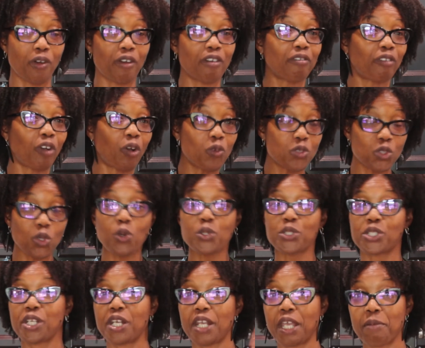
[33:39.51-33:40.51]
Go talk
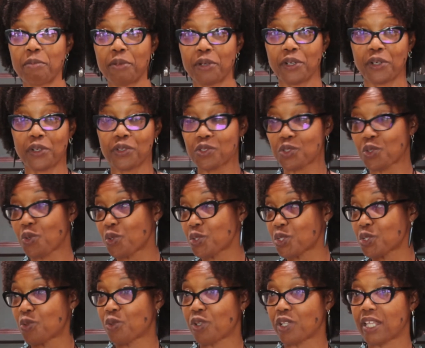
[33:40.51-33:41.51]
to your neighbor. Go talk
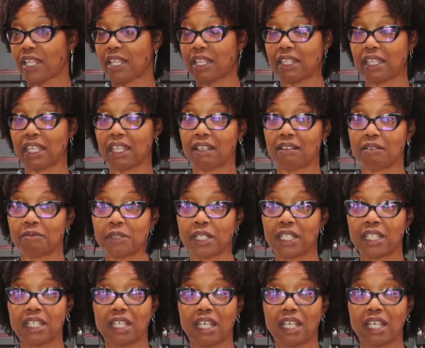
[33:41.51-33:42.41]
to an